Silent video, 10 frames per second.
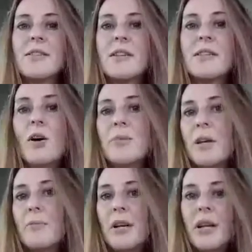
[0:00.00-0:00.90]
their top
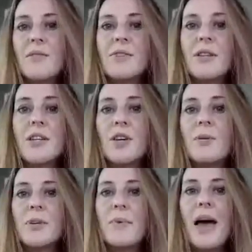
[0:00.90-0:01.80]
10 beliefs, and their
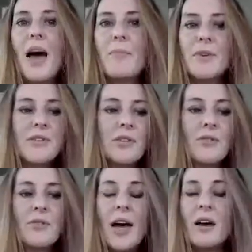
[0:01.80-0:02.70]
top 10 habits
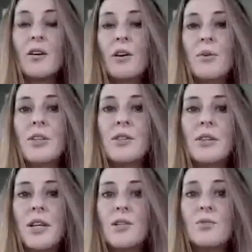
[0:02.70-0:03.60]
that they are going to
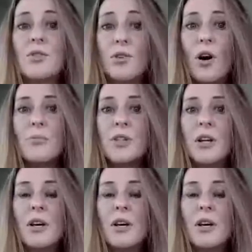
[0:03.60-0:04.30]
need to adopt